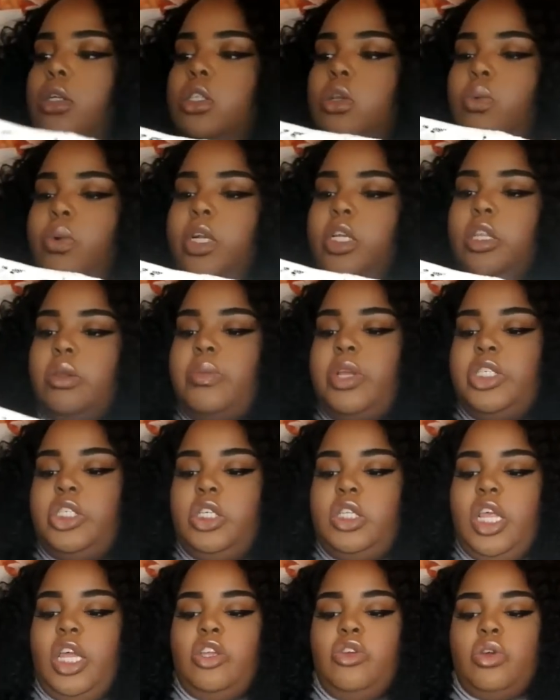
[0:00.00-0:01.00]
also wanted to
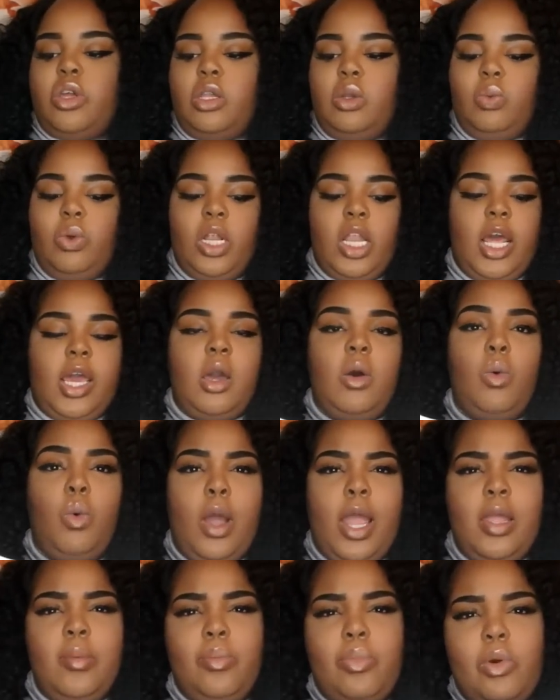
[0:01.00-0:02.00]
mention that you can wear like a
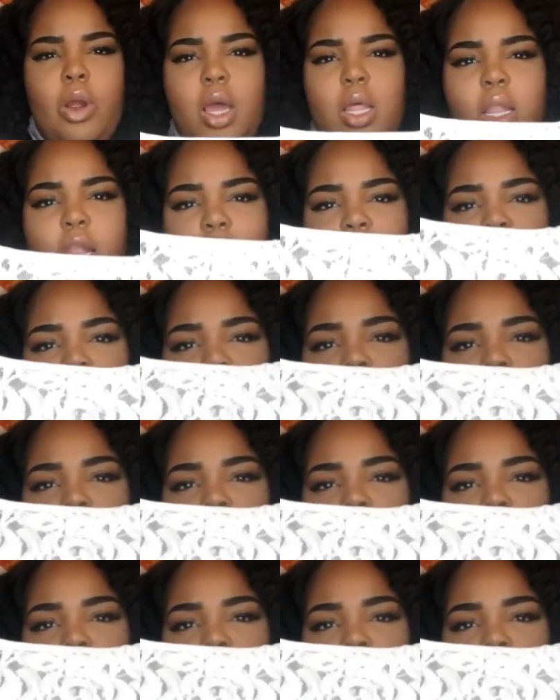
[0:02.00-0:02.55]
white bralette